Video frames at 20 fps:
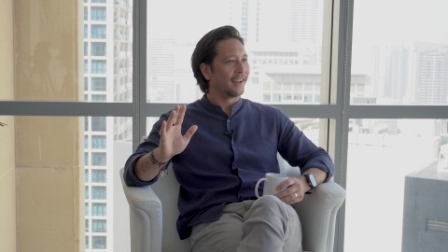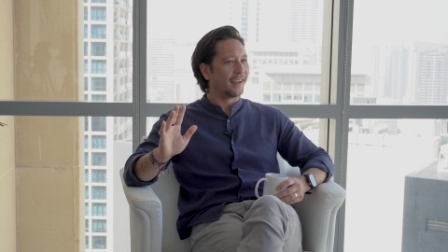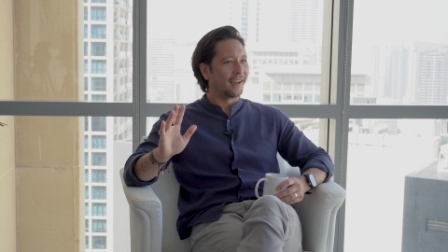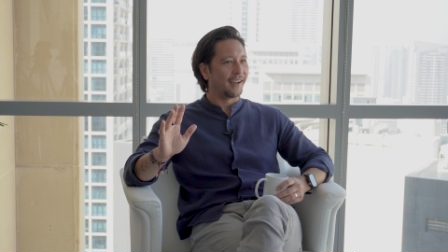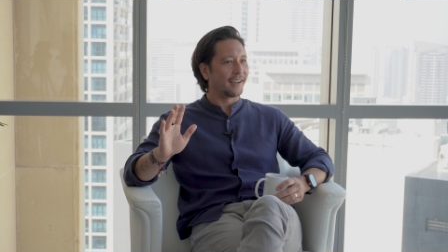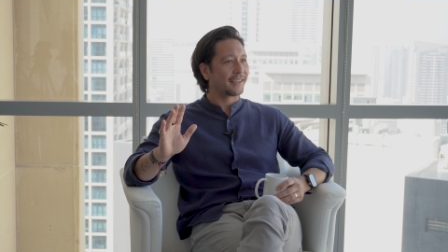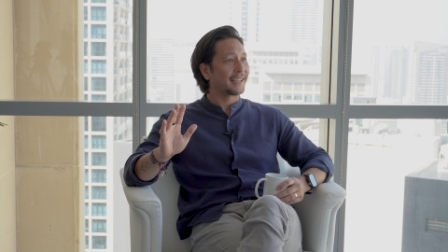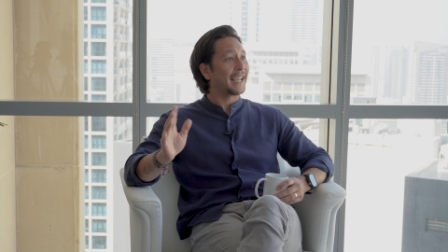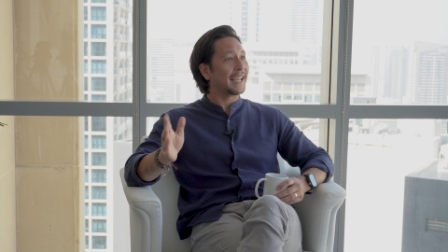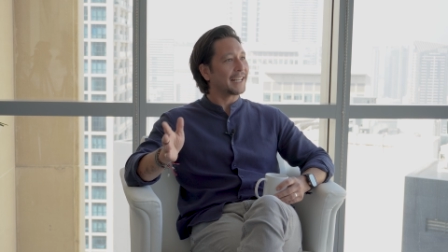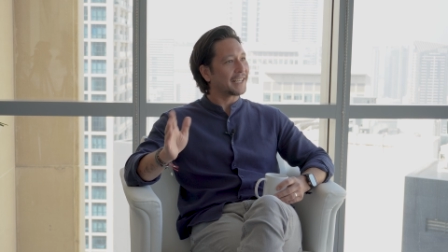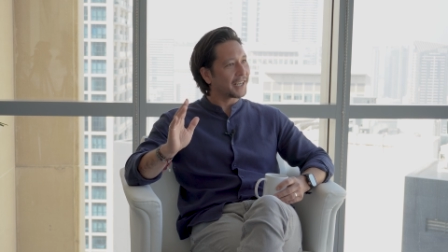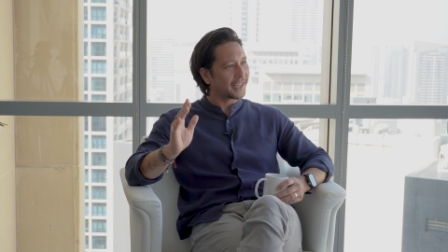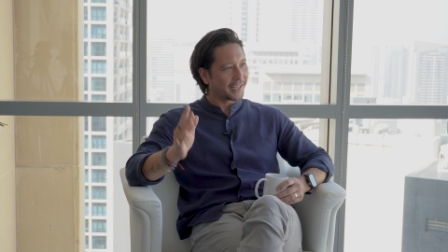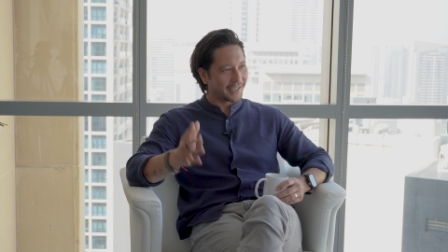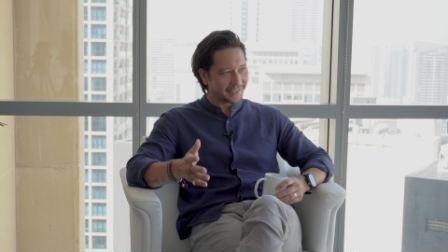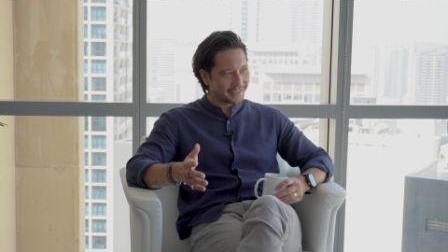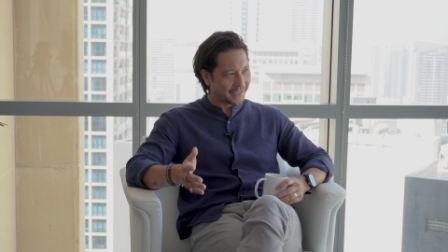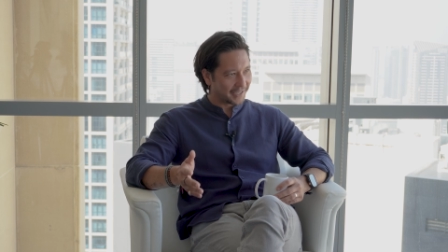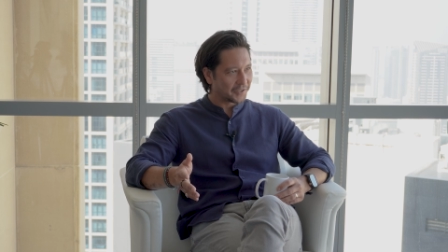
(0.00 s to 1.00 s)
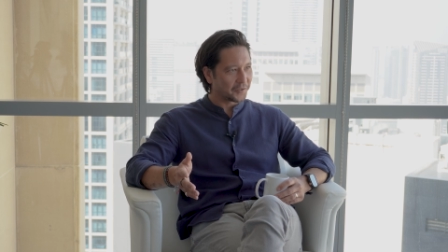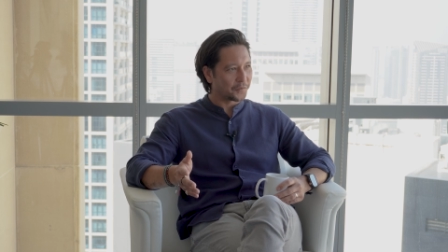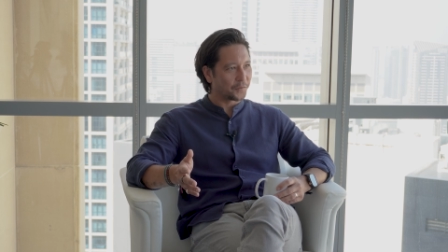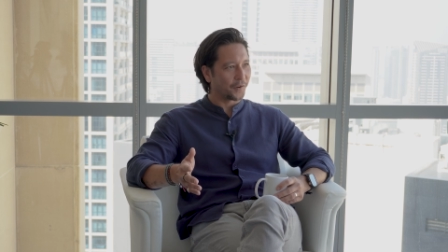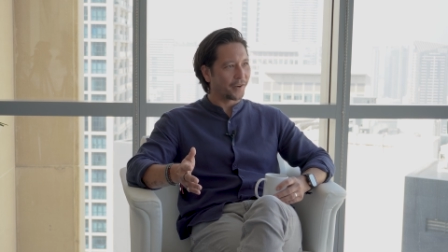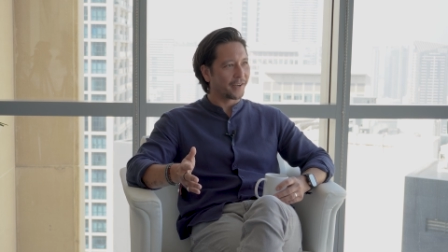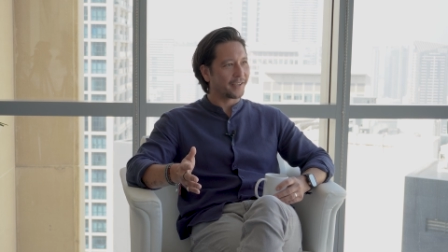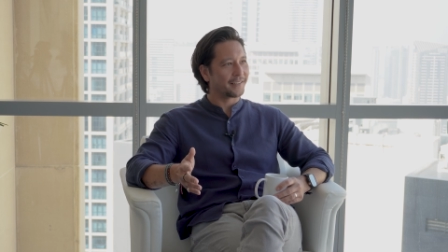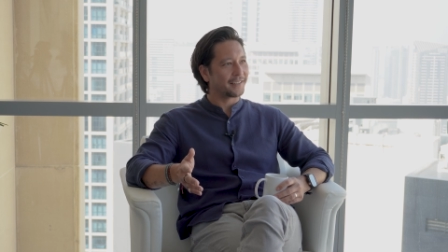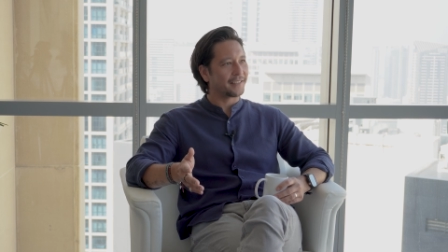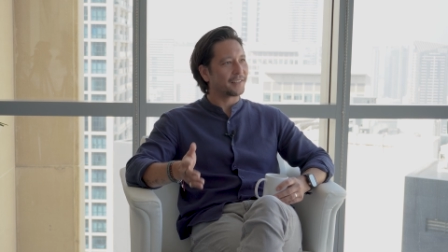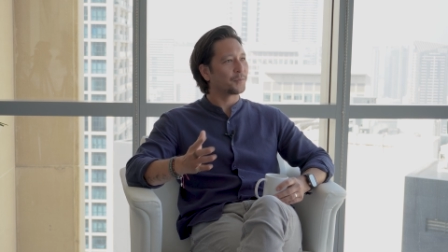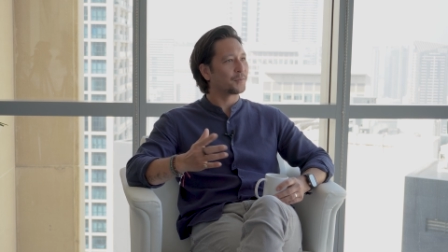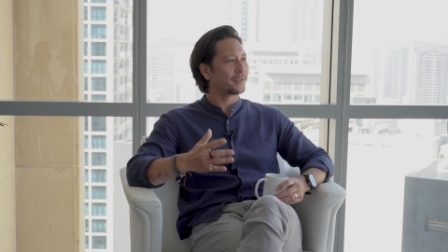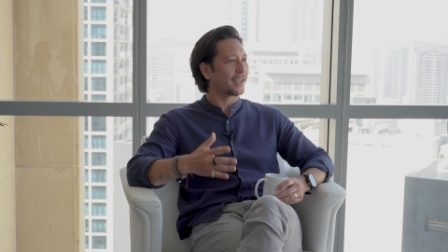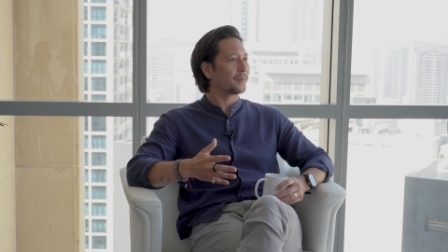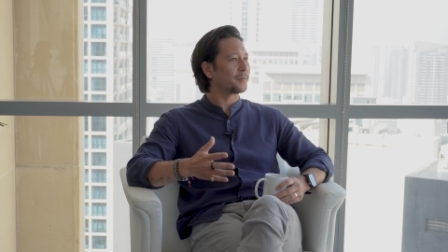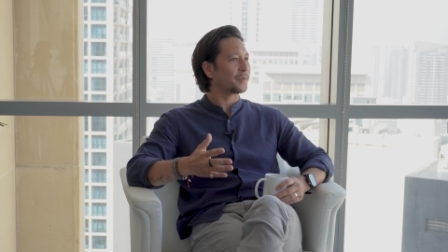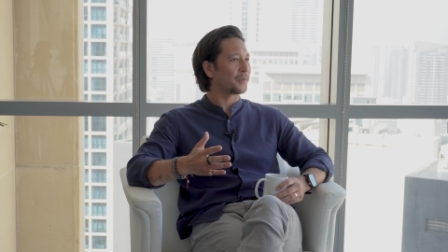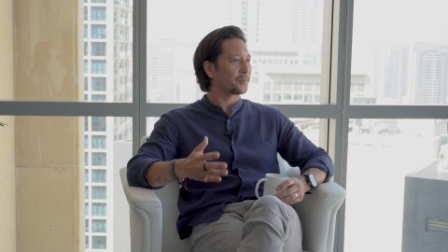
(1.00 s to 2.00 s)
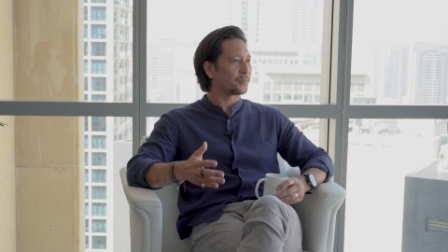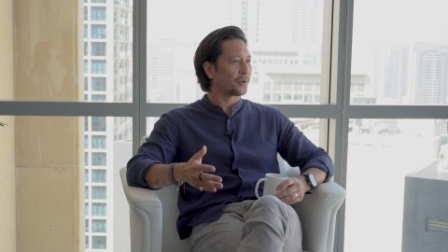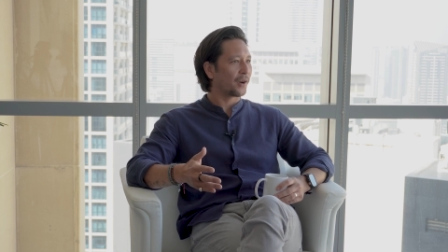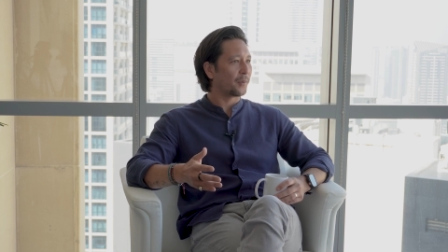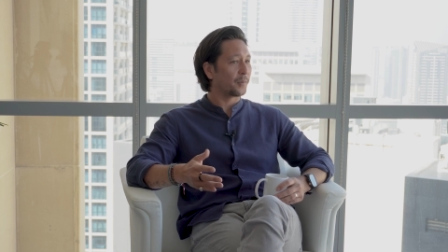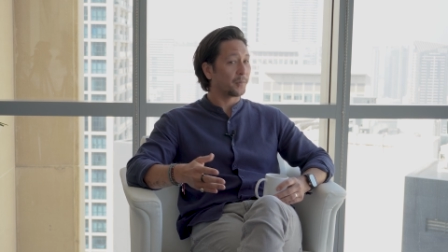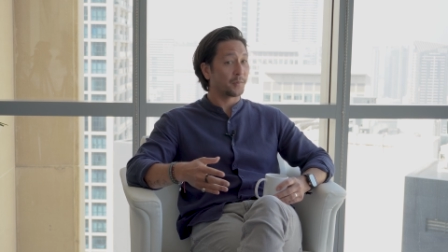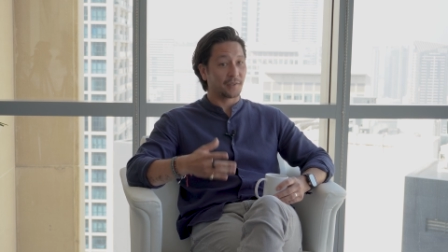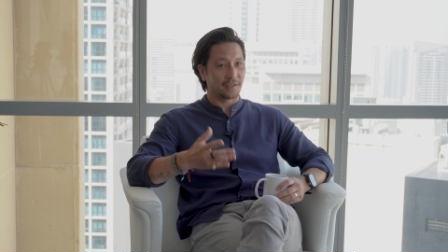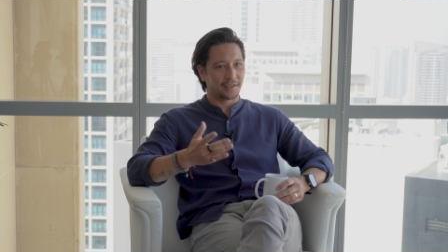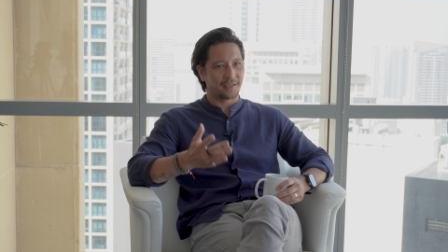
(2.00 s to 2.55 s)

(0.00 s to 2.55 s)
Uh, cannot identify these types of problems